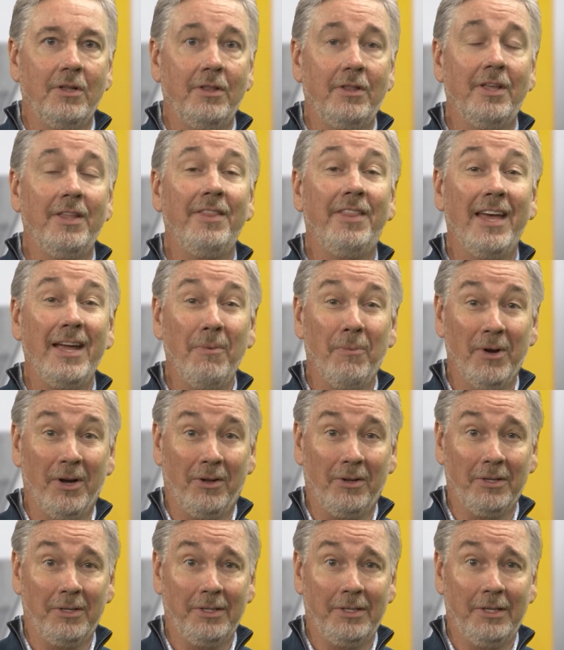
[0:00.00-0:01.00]
than they
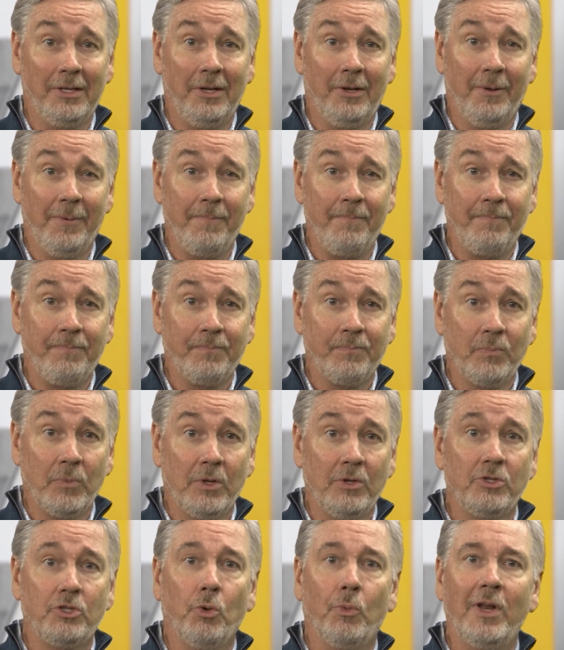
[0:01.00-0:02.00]
will.
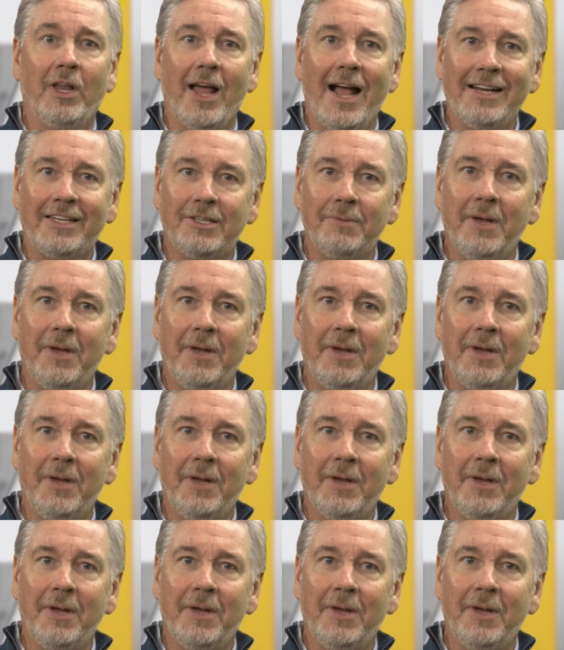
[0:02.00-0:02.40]
So we like